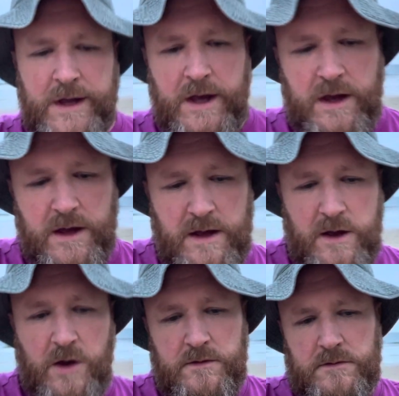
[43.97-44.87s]
uh,
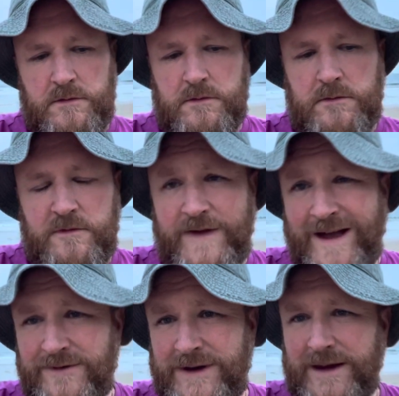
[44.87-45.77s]

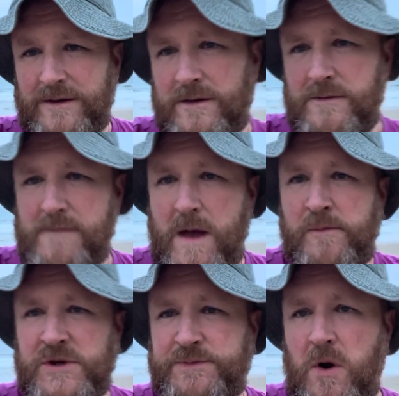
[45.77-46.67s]
founding
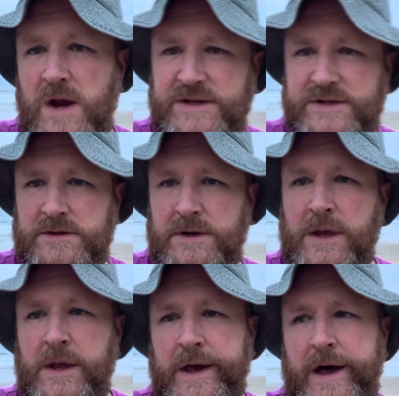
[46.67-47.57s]
members price
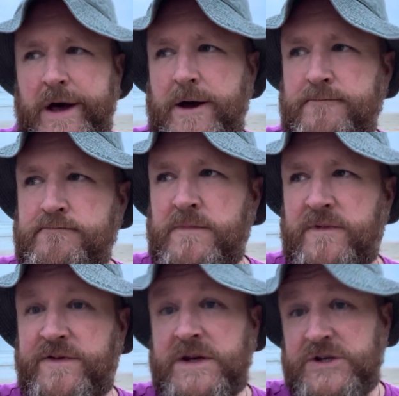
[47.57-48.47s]
um,
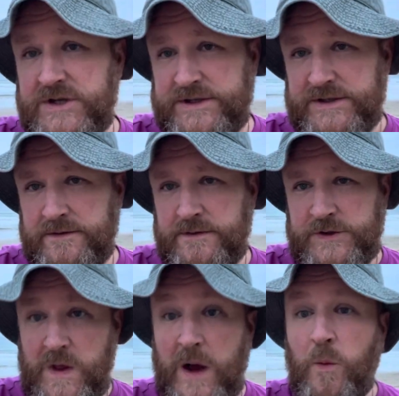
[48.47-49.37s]
finishes.
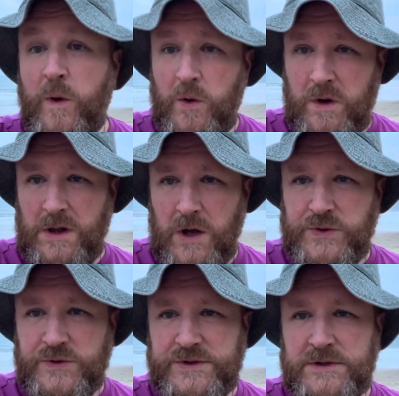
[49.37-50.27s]
So that will
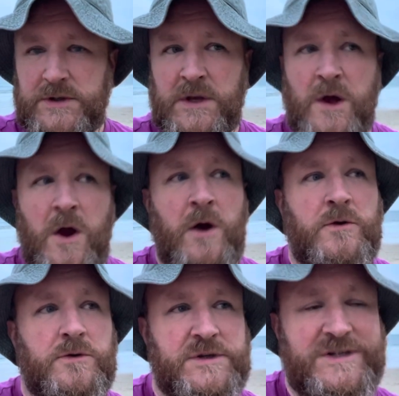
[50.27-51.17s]
close.
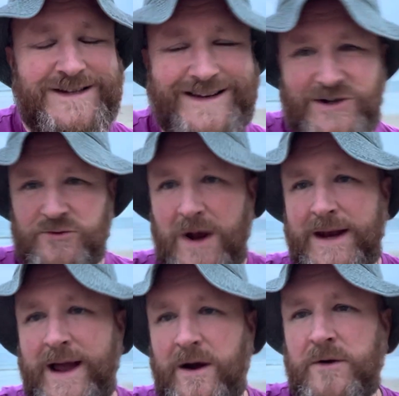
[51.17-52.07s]
Still
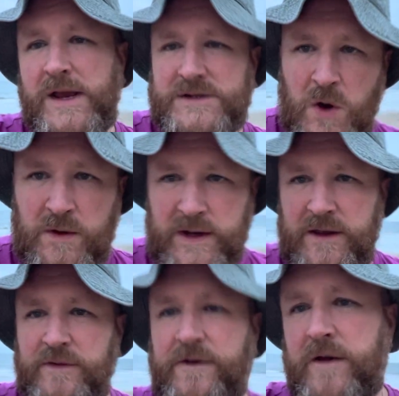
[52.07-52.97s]
right now, it's only
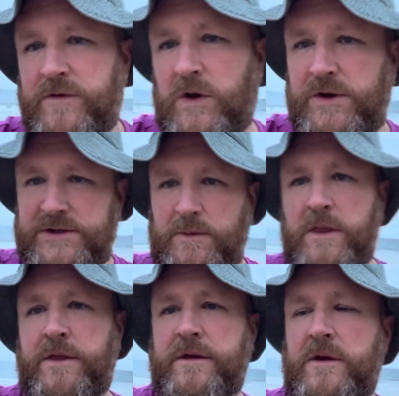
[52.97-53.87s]
$5 a
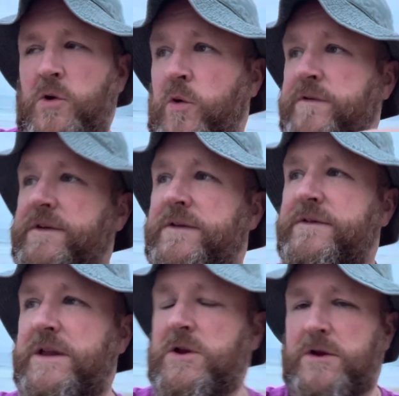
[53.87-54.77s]
month or
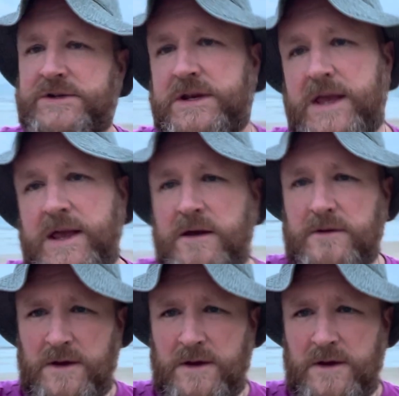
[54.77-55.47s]
$50 a year